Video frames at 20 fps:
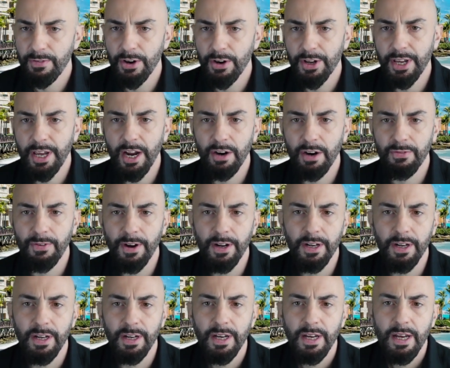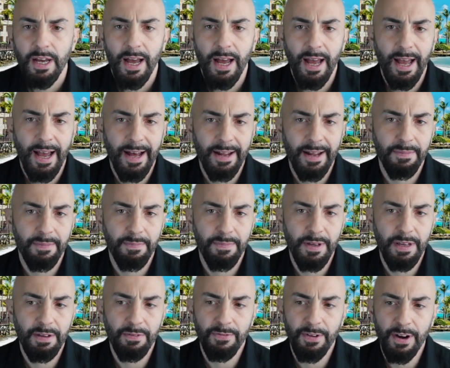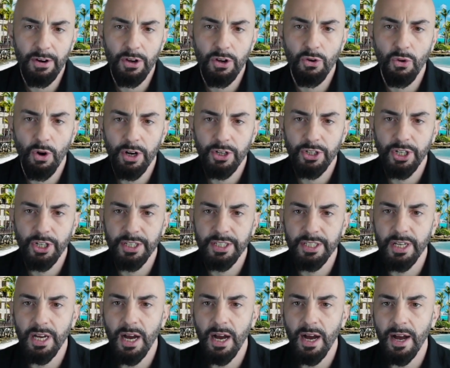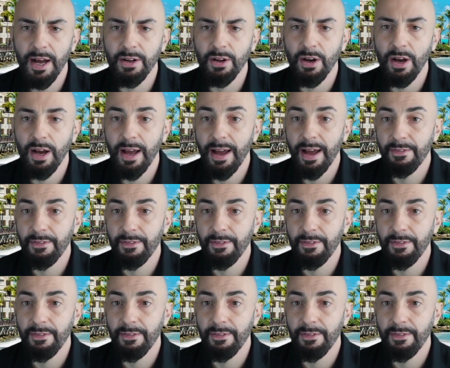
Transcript: very careful and be very cautious on